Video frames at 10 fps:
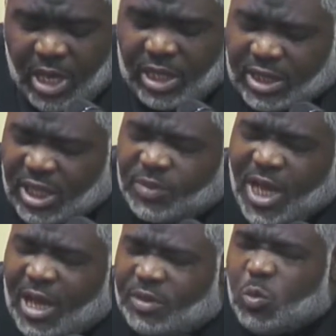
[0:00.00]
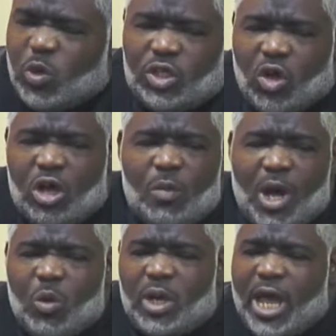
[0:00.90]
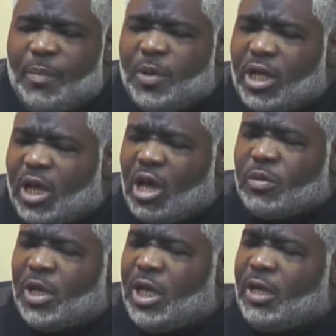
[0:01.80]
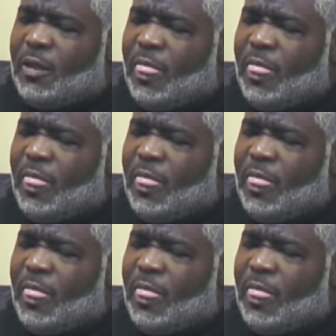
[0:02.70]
Sometimes when we talk about what happened at Karbala,